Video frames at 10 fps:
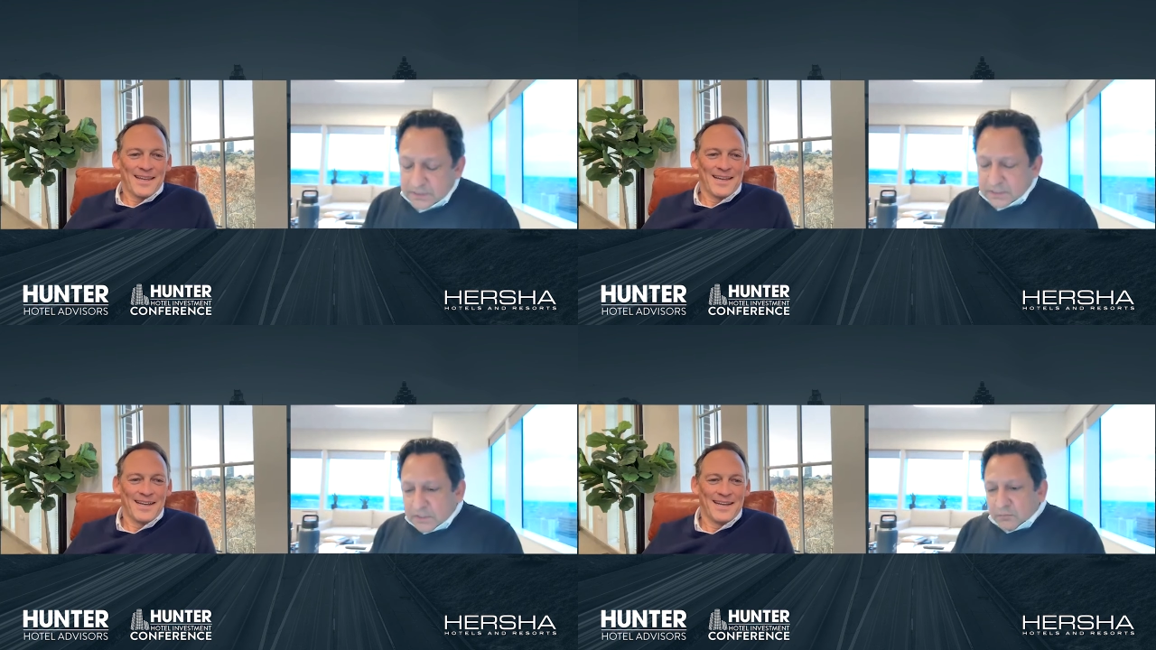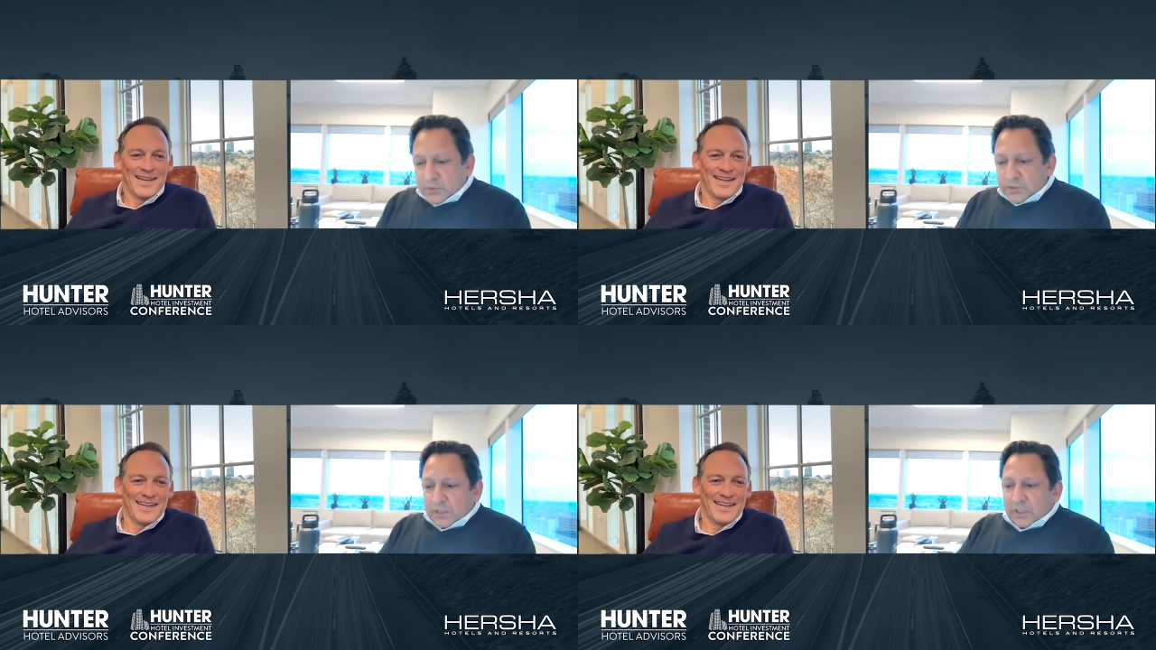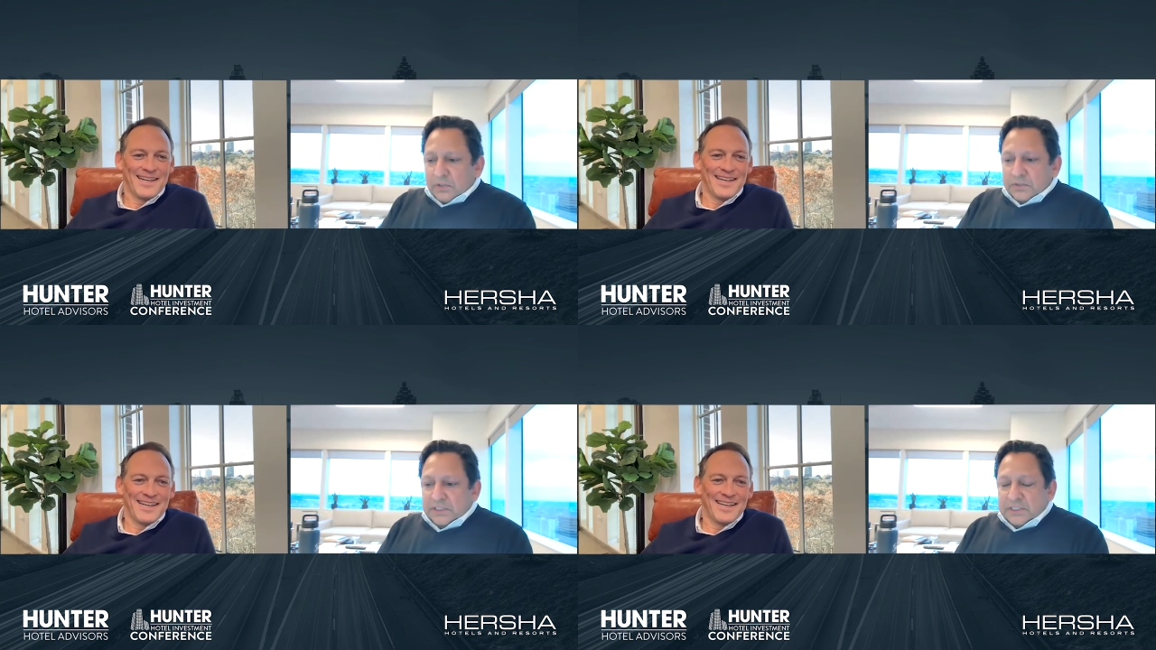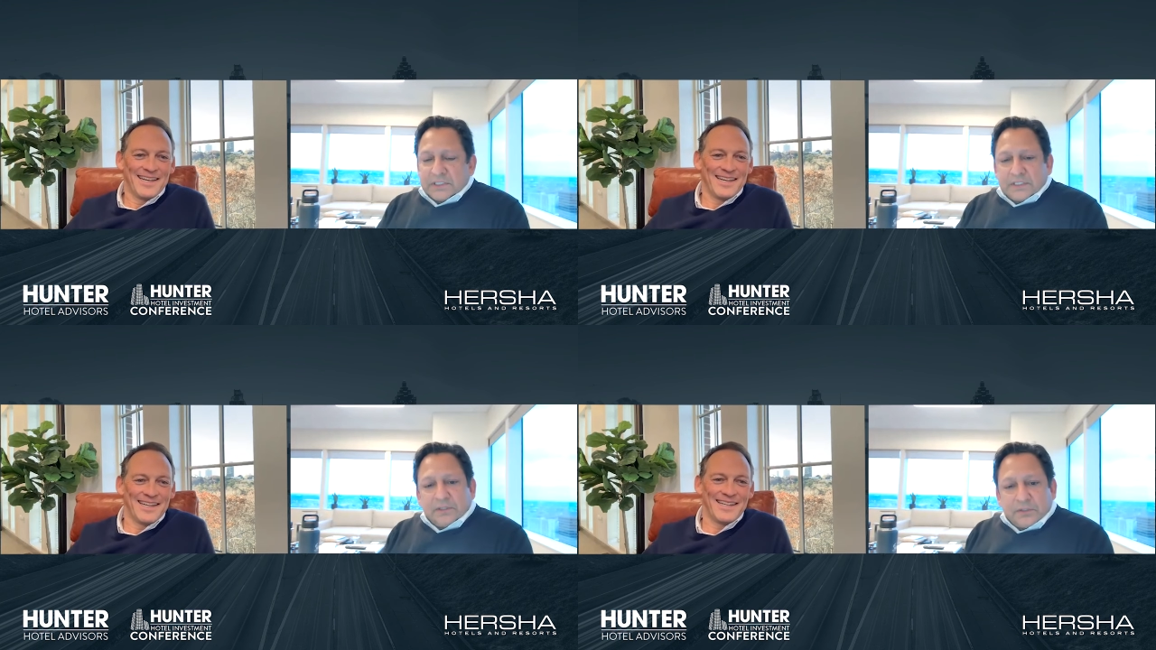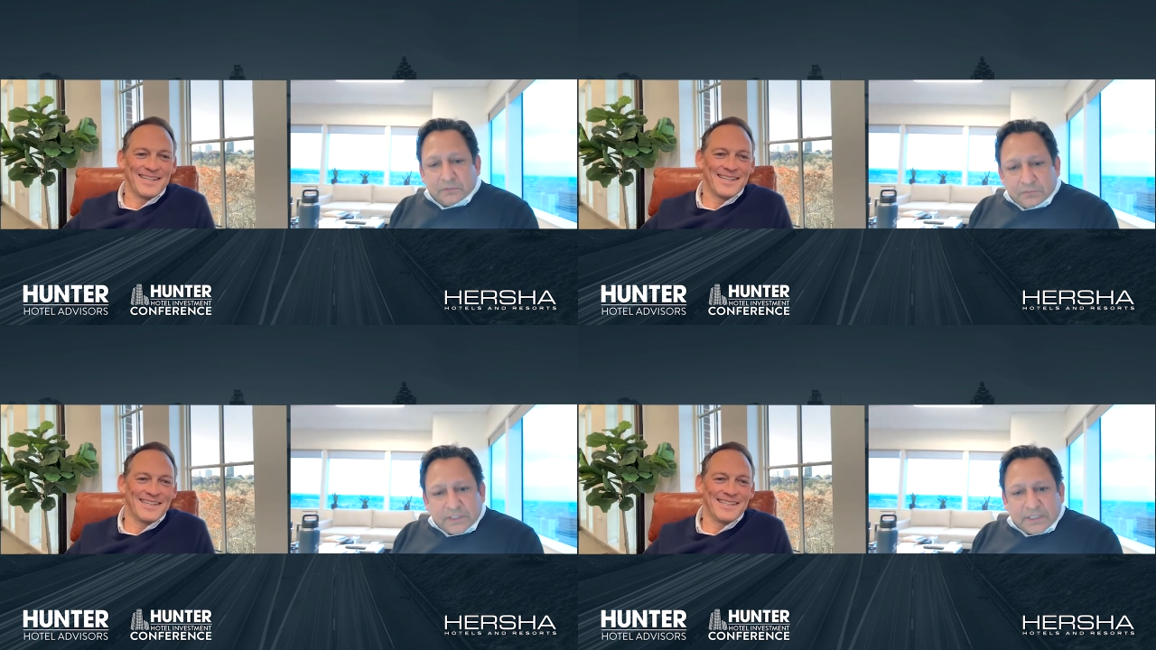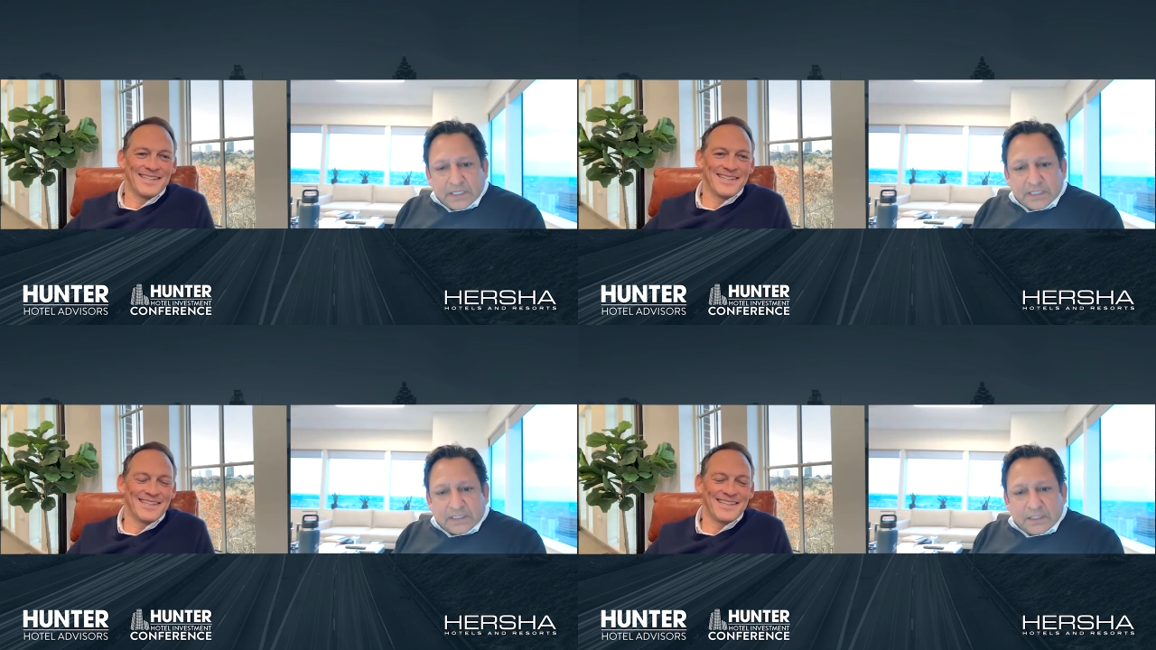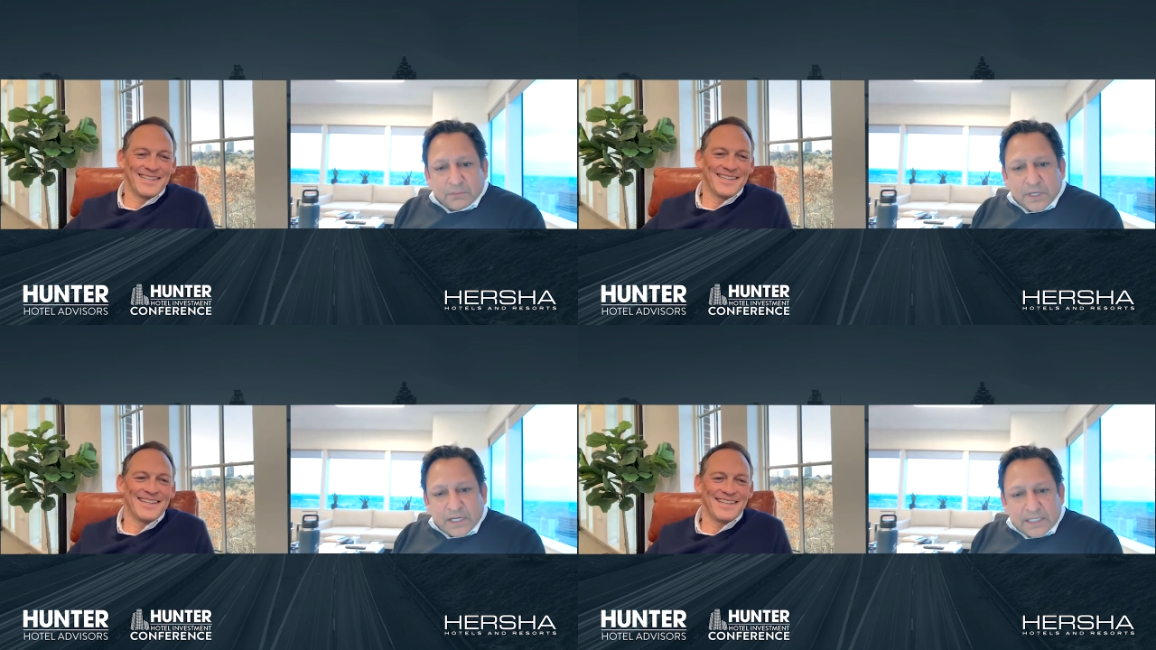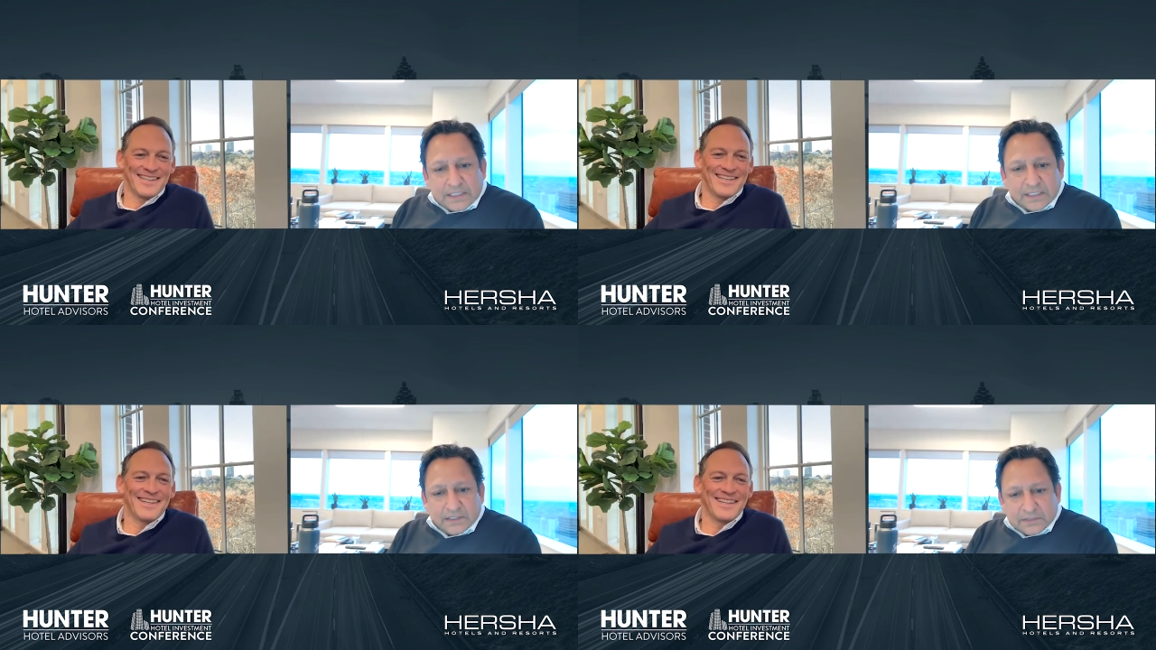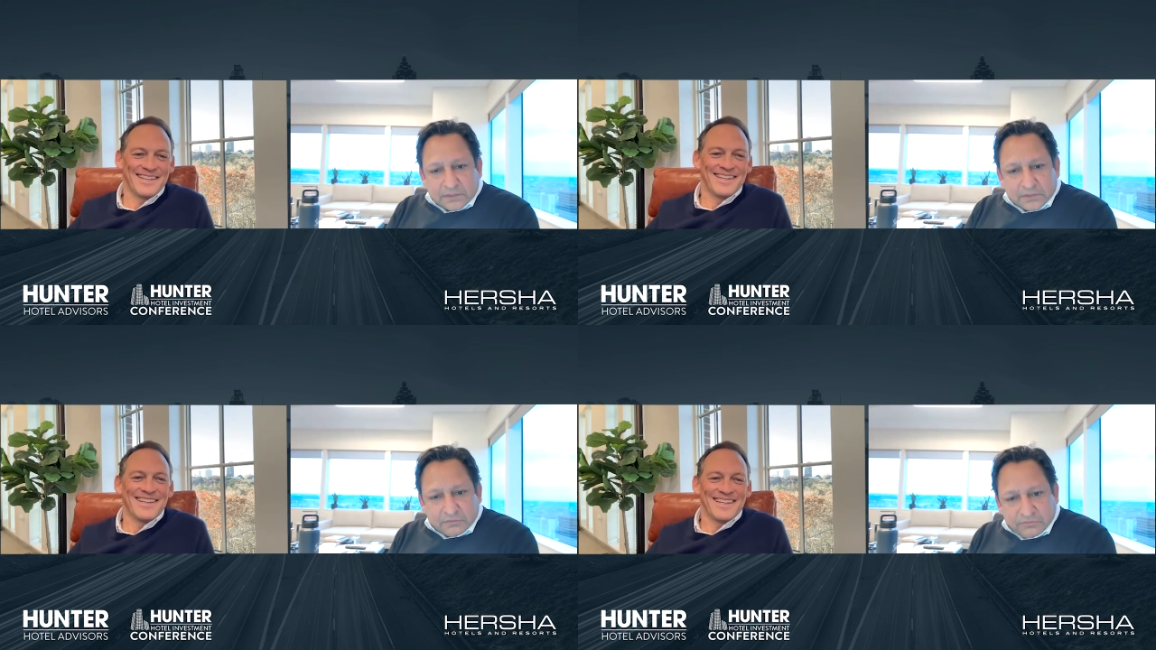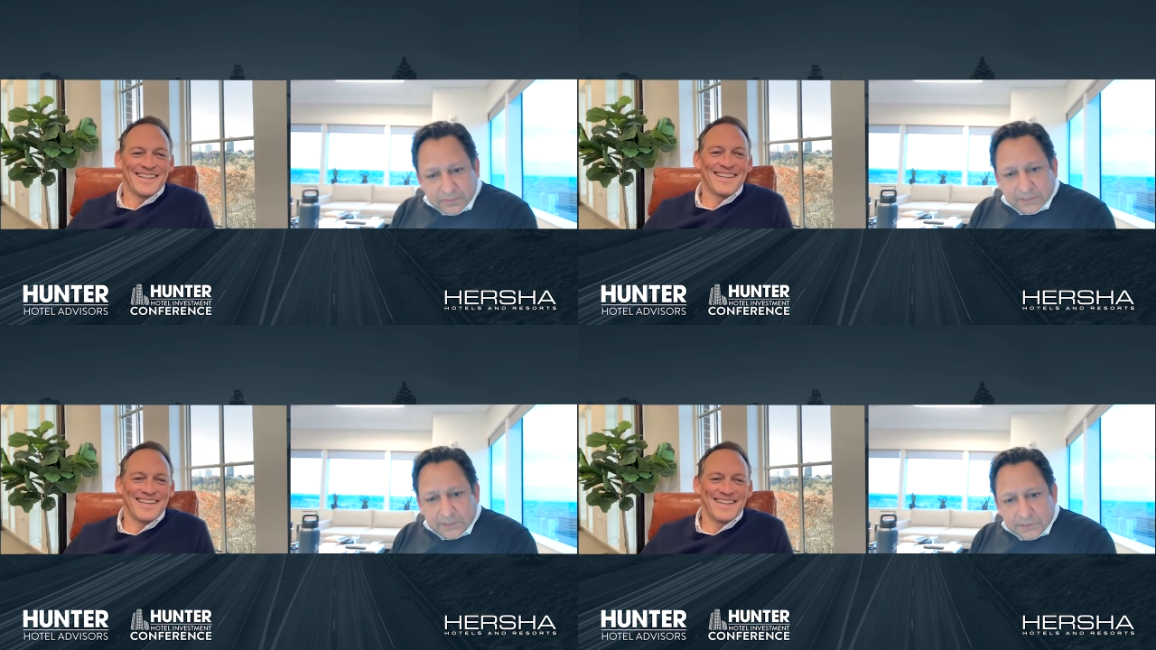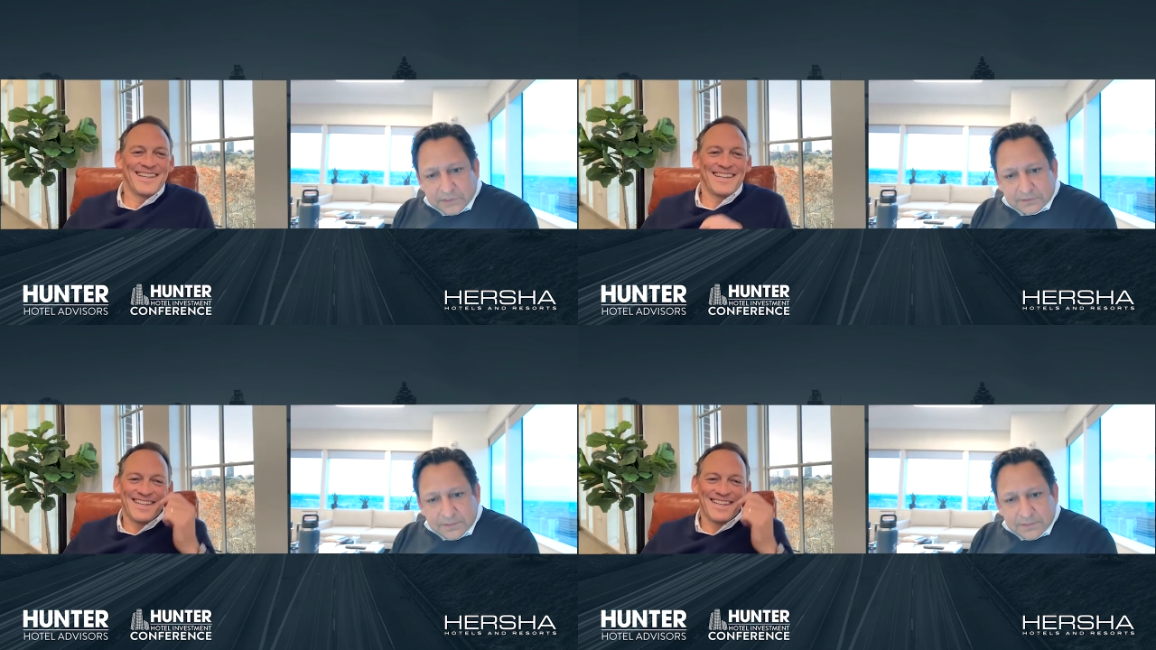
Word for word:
Speaker 1: and you know when you're closing a deal, you really can't think about anything until you're finished.